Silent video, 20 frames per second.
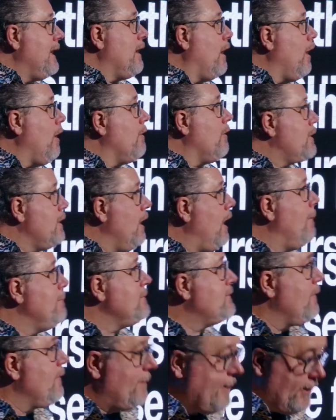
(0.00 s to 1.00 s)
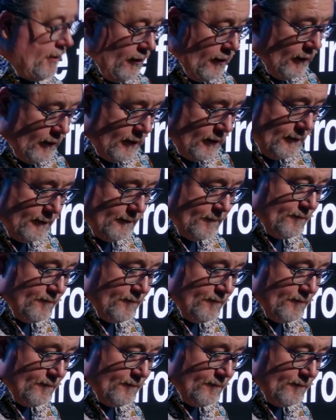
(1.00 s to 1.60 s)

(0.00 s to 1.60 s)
It all comes from the earth.